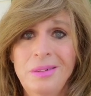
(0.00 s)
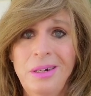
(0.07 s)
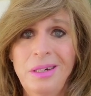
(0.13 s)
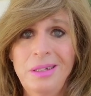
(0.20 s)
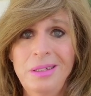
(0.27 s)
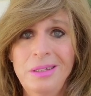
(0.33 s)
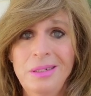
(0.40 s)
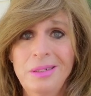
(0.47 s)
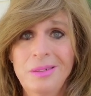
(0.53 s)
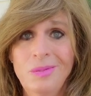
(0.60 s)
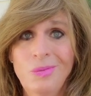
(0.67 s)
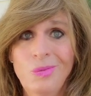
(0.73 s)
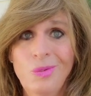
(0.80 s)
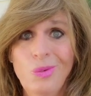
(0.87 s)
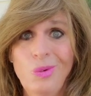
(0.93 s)
Right?
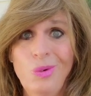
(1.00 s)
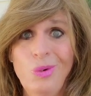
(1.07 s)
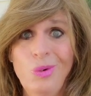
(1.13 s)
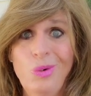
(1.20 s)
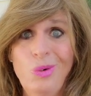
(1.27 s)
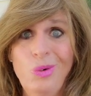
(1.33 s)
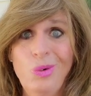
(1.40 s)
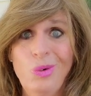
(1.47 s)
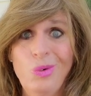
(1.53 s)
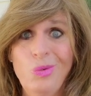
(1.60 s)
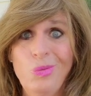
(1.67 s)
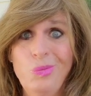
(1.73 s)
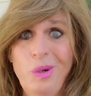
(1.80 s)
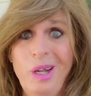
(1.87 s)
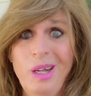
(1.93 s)
Ooh,
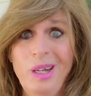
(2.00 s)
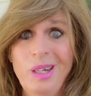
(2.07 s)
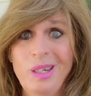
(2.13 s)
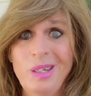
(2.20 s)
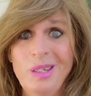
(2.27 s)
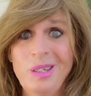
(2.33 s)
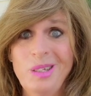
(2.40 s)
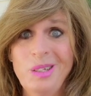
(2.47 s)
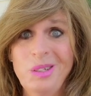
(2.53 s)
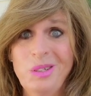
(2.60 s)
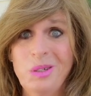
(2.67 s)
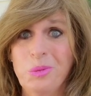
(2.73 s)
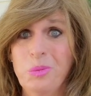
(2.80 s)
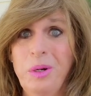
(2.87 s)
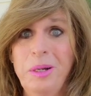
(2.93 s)
man,
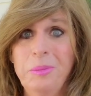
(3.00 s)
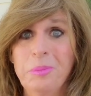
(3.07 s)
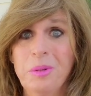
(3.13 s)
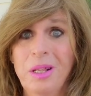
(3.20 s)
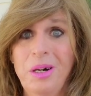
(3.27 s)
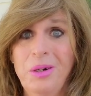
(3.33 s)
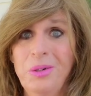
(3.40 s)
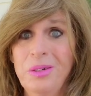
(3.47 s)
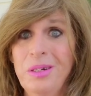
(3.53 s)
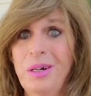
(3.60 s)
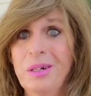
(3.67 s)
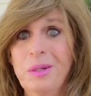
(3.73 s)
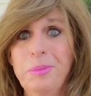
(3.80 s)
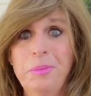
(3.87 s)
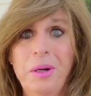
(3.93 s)
it's a wind blowing.
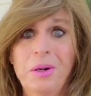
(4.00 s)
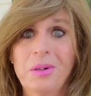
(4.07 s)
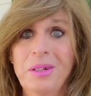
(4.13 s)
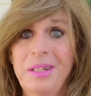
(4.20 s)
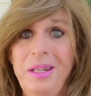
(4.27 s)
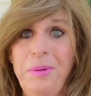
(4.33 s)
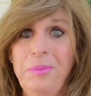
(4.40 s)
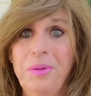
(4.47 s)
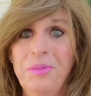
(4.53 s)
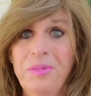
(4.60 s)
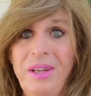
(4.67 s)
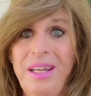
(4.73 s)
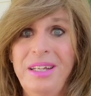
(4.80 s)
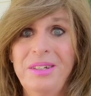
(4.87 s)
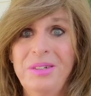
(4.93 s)
I could barely keep the
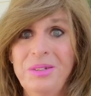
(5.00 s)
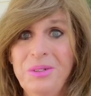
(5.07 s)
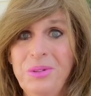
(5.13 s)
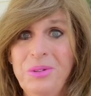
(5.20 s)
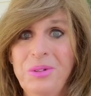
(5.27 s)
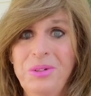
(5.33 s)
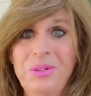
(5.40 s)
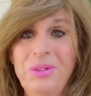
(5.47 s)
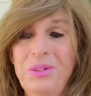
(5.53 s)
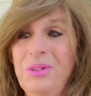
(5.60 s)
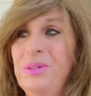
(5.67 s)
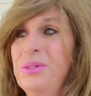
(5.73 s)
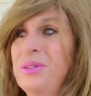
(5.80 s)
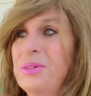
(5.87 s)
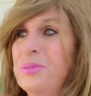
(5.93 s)
van
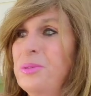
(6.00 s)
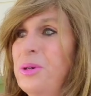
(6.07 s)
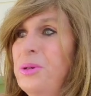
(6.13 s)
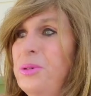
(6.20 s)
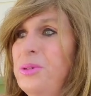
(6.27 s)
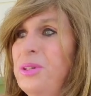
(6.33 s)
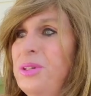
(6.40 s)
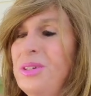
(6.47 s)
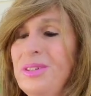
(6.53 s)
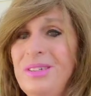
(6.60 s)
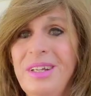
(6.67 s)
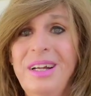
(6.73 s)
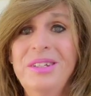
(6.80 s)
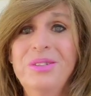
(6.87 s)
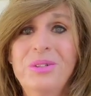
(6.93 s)
on the road in the
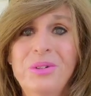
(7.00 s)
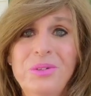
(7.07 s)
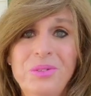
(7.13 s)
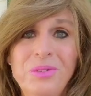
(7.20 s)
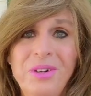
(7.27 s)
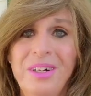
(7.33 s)
desert.